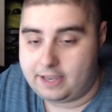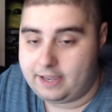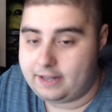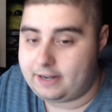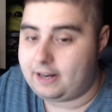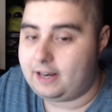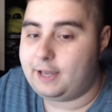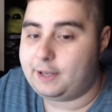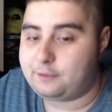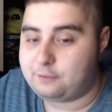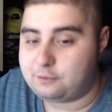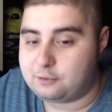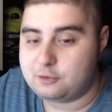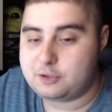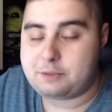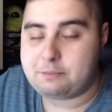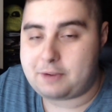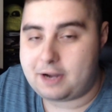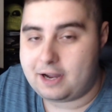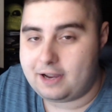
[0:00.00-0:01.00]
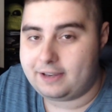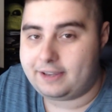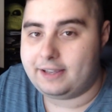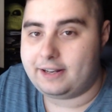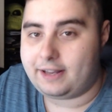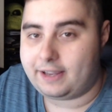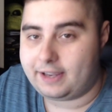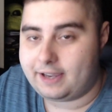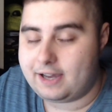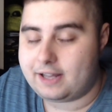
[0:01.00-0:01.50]
And I liked Fujimaki,
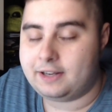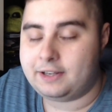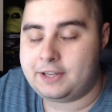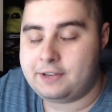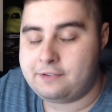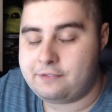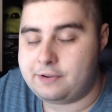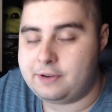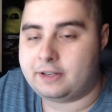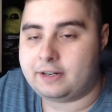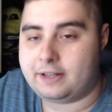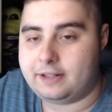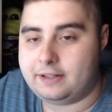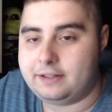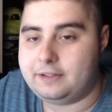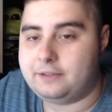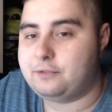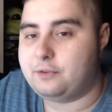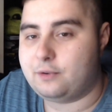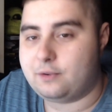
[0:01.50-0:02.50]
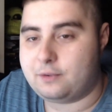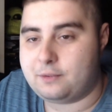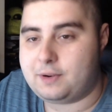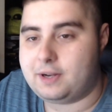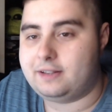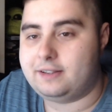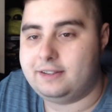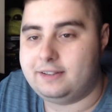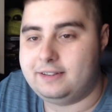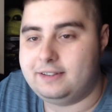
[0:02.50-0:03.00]
and I gotta give him credit for
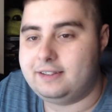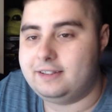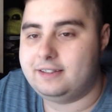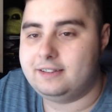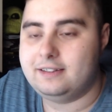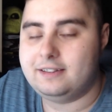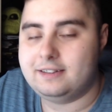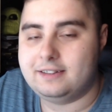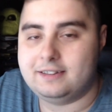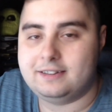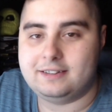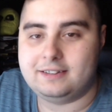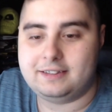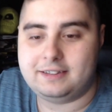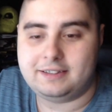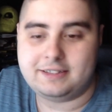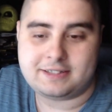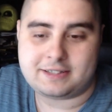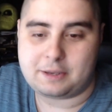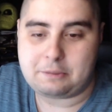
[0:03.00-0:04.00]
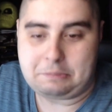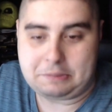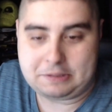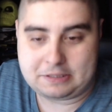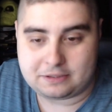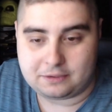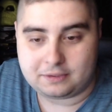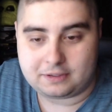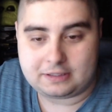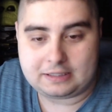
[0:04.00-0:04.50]
what he did this
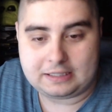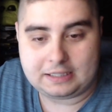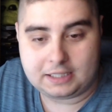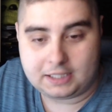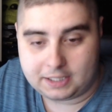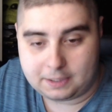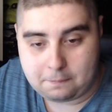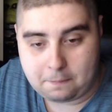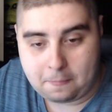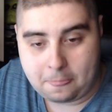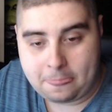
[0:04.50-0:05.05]
episode, telling him,